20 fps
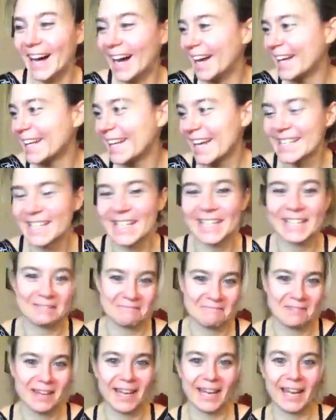I guess it's
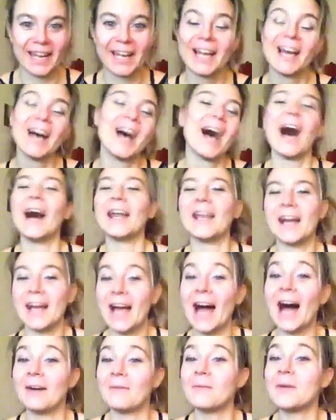me, and I
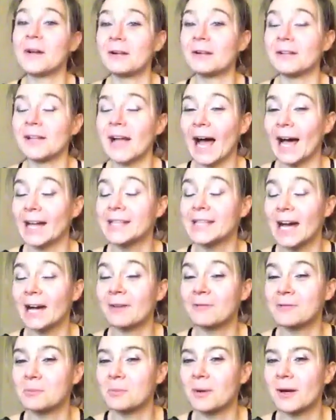have
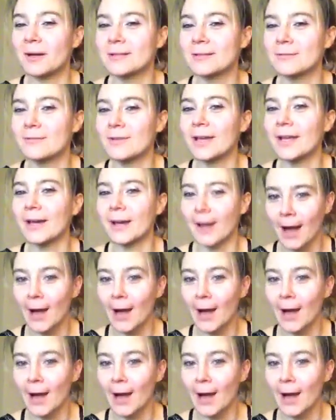to persevere.